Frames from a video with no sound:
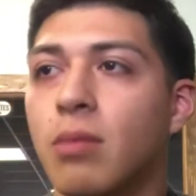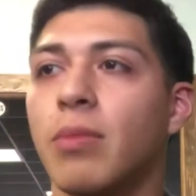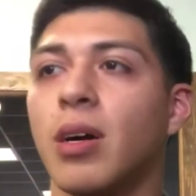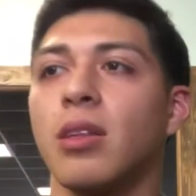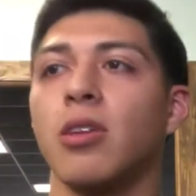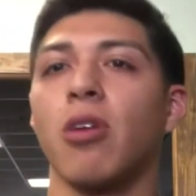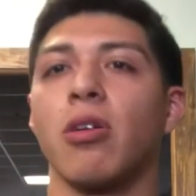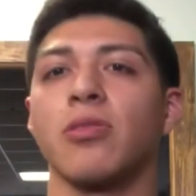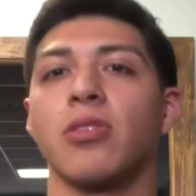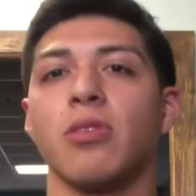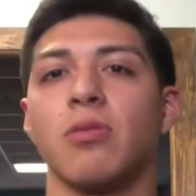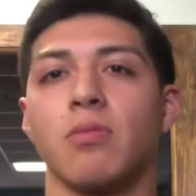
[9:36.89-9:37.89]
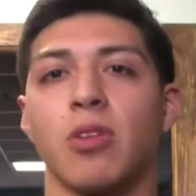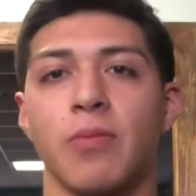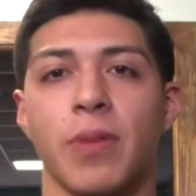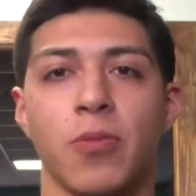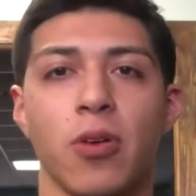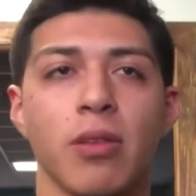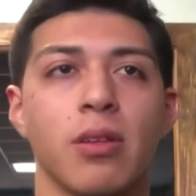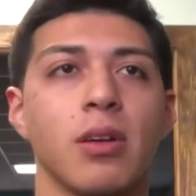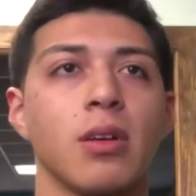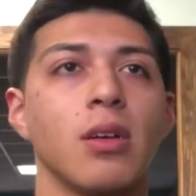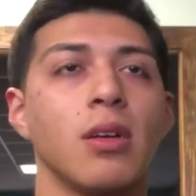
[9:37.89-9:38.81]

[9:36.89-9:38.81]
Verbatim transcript: but there are still good people out there